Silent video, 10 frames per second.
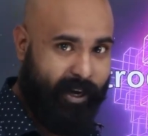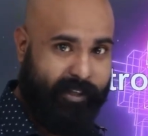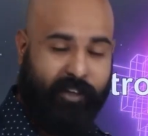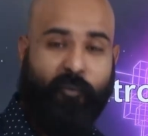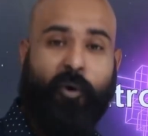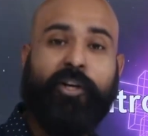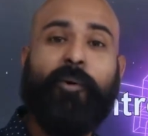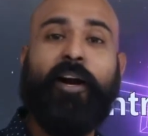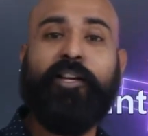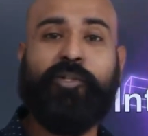as in what you
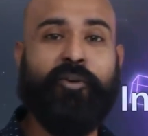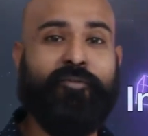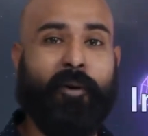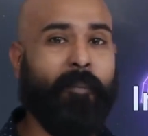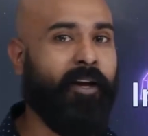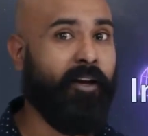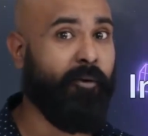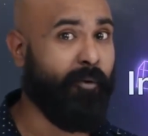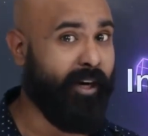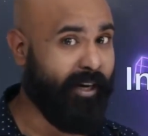understood from
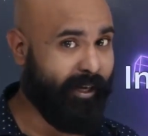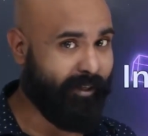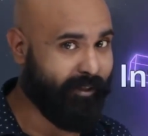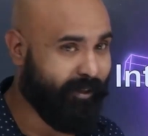reading.